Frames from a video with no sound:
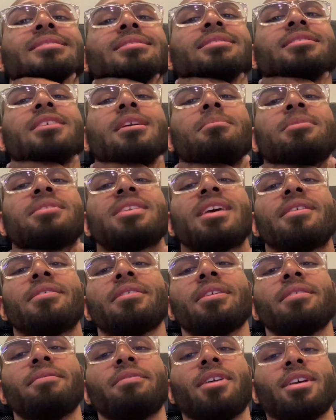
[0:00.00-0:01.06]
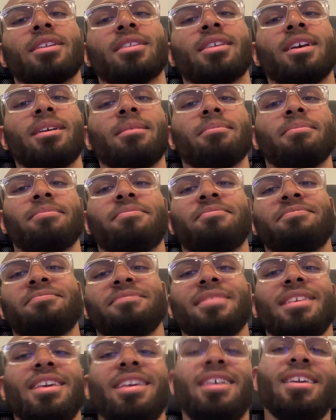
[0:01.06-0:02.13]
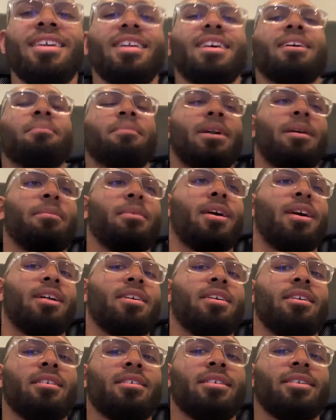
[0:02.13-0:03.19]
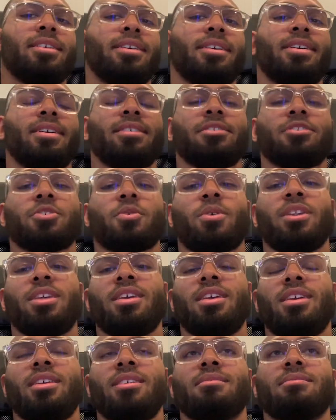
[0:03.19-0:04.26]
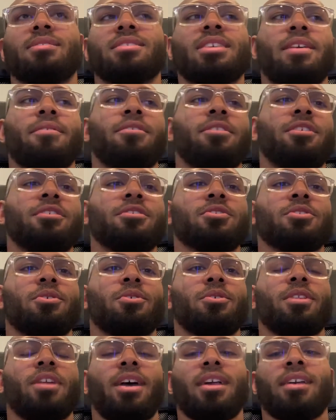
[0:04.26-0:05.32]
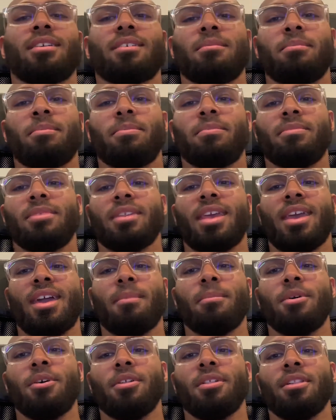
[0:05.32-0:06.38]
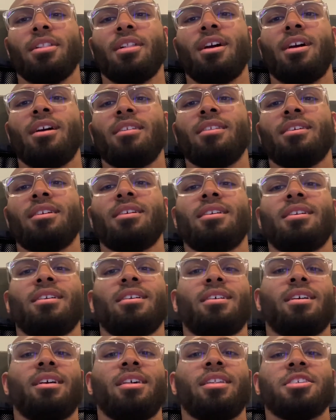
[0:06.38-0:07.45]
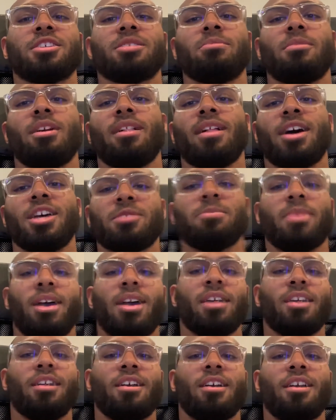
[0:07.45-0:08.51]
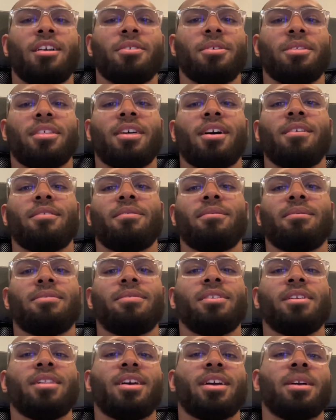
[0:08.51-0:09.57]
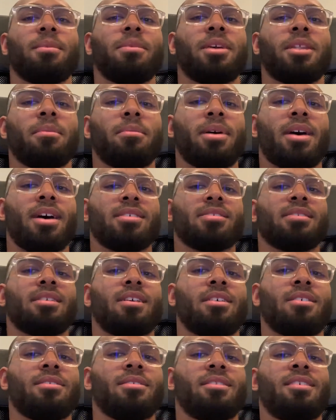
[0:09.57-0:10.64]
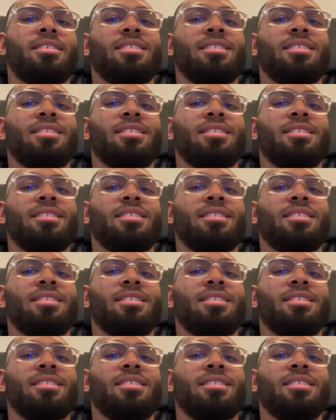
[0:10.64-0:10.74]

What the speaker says: something's definitely fucked up in my body. 27 years old, I can't mow the lawn in a small ass backyard without feeling like I'm gonna pass out.